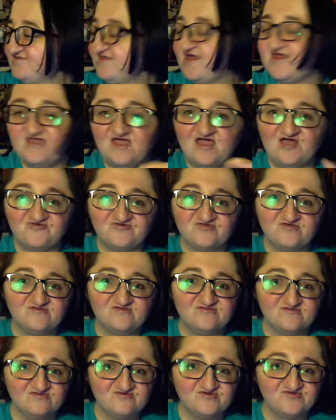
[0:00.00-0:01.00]
Not actually
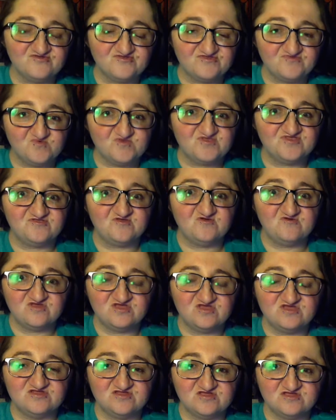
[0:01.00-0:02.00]
delicious. Please don't
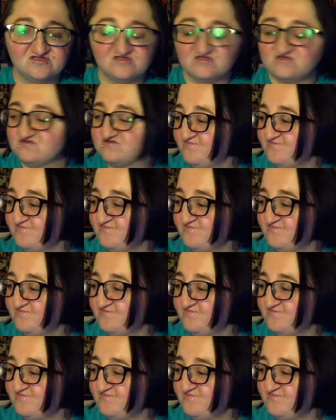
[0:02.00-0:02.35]
eat it.